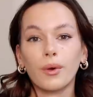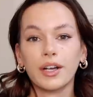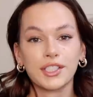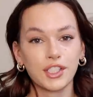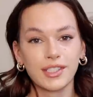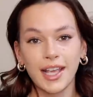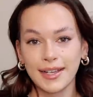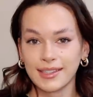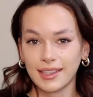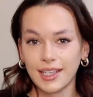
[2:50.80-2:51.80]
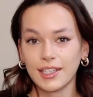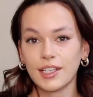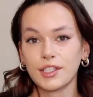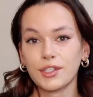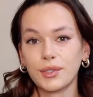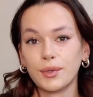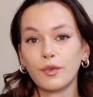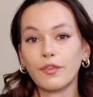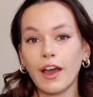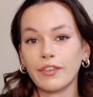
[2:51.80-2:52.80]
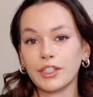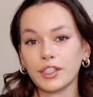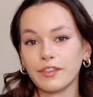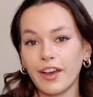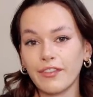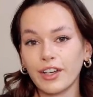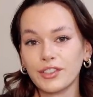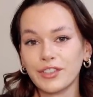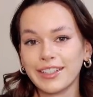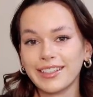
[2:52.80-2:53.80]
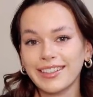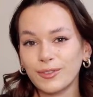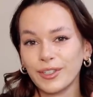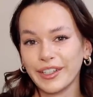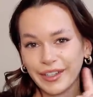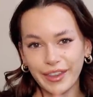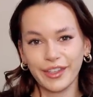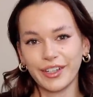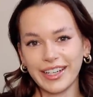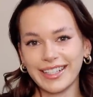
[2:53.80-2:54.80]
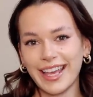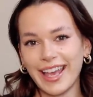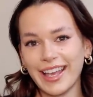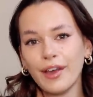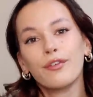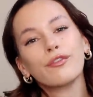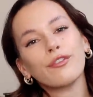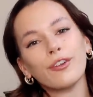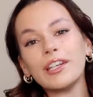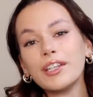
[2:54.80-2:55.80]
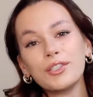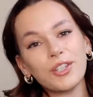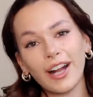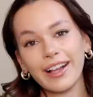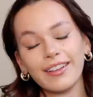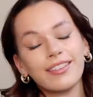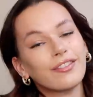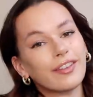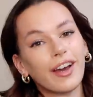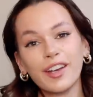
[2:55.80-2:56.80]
or just text Lainey to five hundred five hundred for your thirty day free trial for